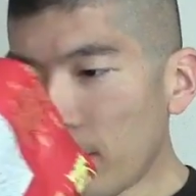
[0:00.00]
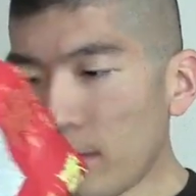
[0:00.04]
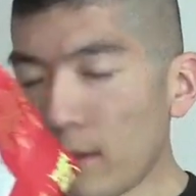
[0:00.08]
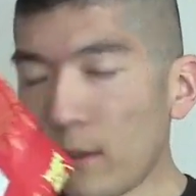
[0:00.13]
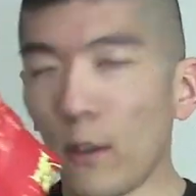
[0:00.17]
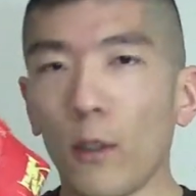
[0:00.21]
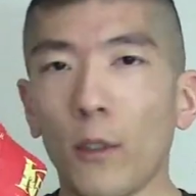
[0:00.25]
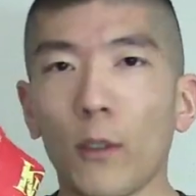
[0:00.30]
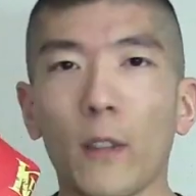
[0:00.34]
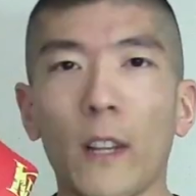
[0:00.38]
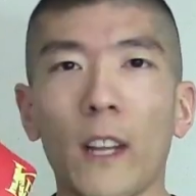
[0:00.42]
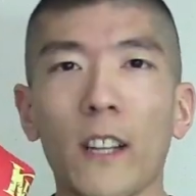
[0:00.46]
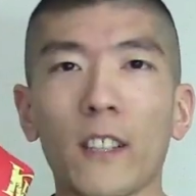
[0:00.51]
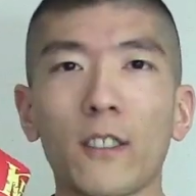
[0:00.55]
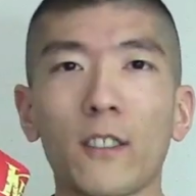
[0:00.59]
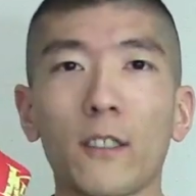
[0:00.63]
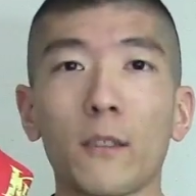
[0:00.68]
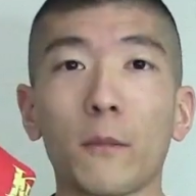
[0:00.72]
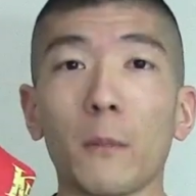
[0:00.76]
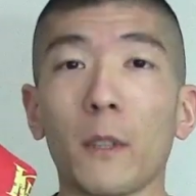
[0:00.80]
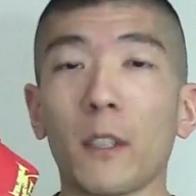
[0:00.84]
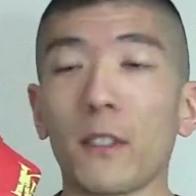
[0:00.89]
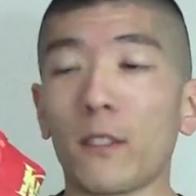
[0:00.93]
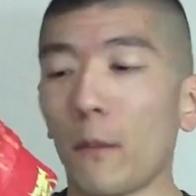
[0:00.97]
Oh, that
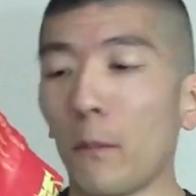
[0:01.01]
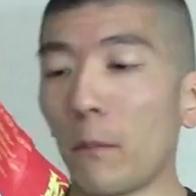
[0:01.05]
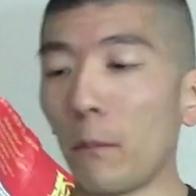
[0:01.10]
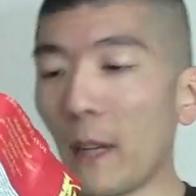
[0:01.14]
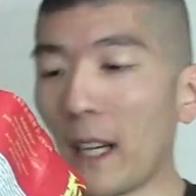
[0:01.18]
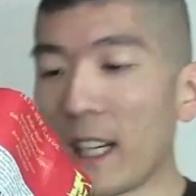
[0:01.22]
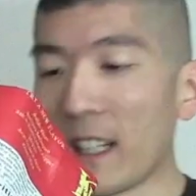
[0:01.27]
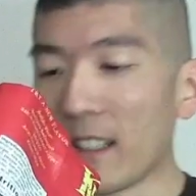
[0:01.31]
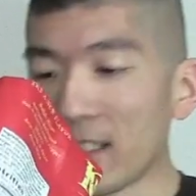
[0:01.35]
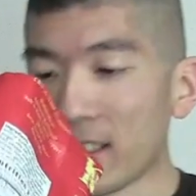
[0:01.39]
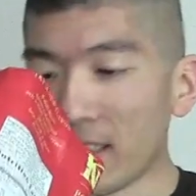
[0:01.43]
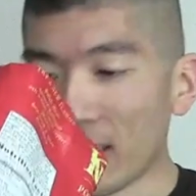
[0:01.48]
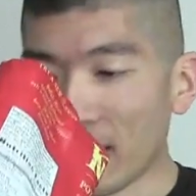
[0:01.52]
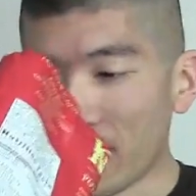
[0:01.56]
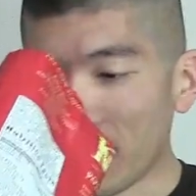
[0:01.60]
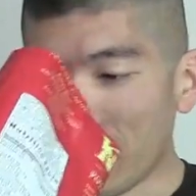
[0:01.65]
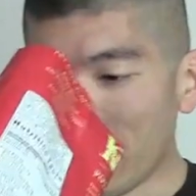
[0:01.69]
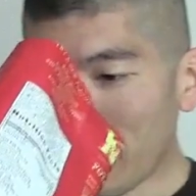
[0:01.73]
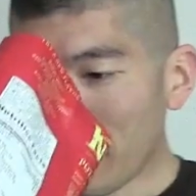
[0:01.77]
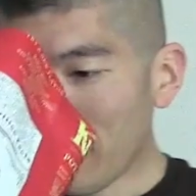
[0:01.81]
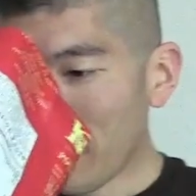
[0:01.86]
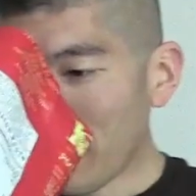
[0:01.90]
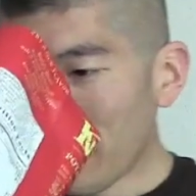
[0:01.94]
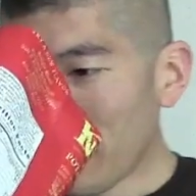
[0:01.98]
smells amazing.
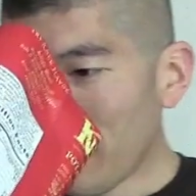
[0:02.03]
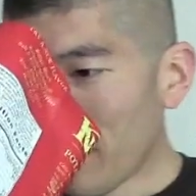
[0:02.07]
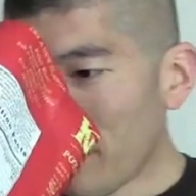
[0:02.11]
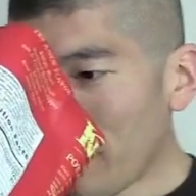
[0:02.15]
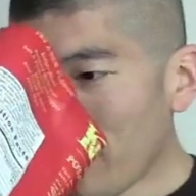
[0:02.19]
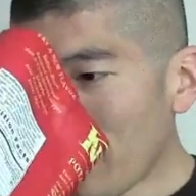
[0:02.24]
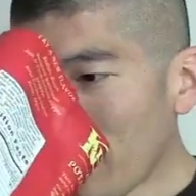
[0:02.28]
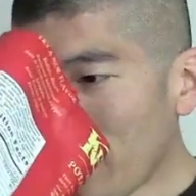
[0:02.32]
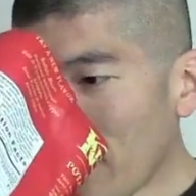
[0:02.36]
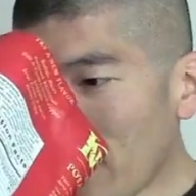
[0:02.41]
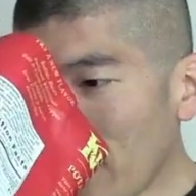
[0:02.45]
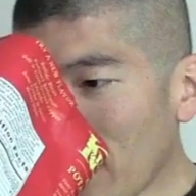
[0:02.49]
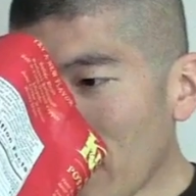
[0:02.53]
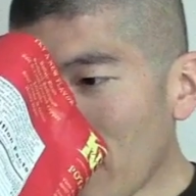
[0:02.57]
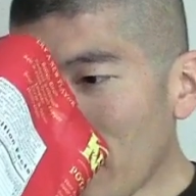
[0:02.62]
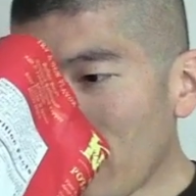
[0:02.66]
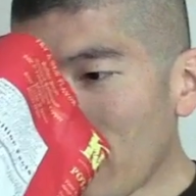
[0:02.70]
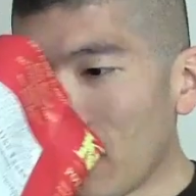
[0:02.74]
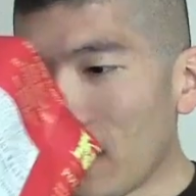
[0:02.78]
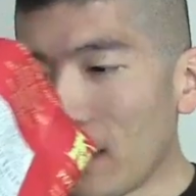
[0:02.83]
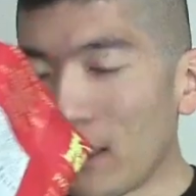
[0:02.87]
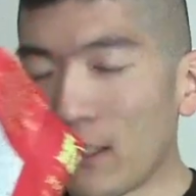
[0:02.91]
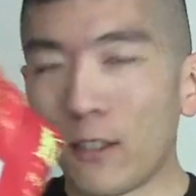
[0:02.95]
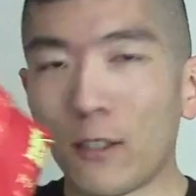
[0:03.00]

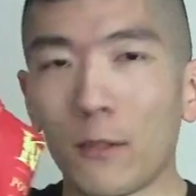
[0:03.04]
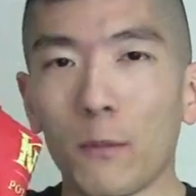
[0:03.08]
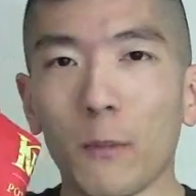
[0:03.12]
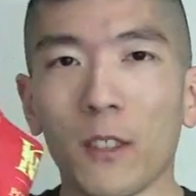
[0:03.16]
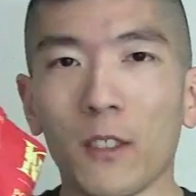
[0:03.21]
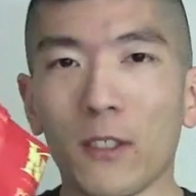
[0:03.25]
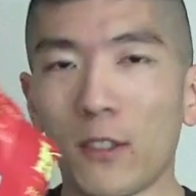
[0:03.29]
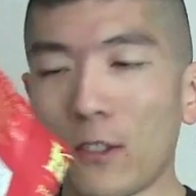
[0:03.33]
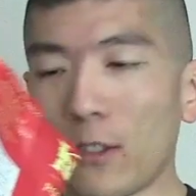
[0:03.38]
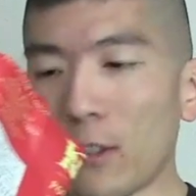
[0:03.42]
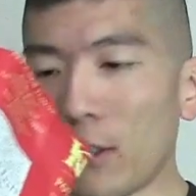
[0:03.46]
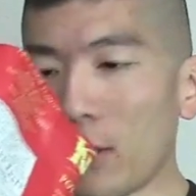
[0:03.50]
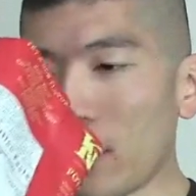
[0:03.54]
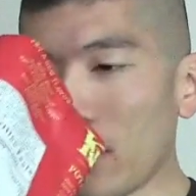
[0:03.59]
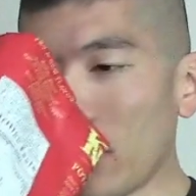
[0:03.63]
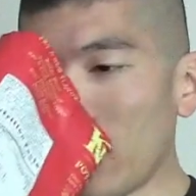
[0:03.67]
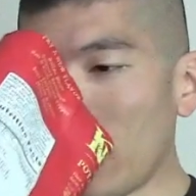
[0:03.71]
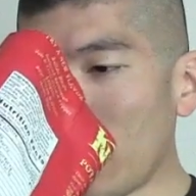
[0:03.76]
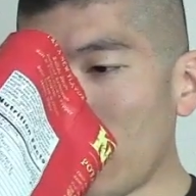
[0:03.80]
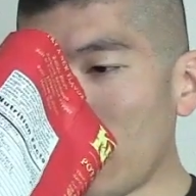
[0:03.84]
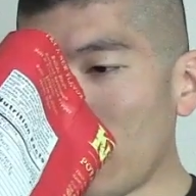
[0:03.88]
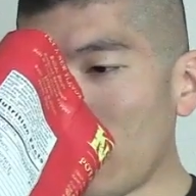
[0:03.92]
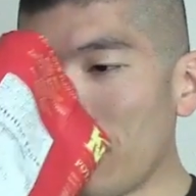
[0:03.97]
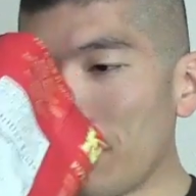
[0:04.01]
It smells so
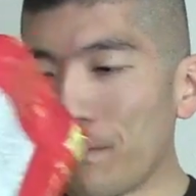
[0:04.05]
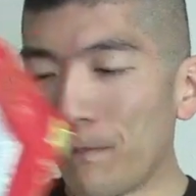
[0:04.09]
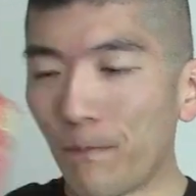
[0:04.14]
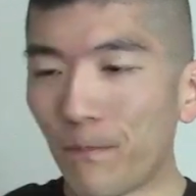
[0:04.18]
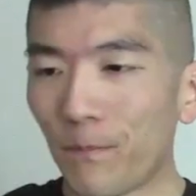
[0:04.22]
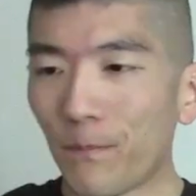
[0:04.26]
good.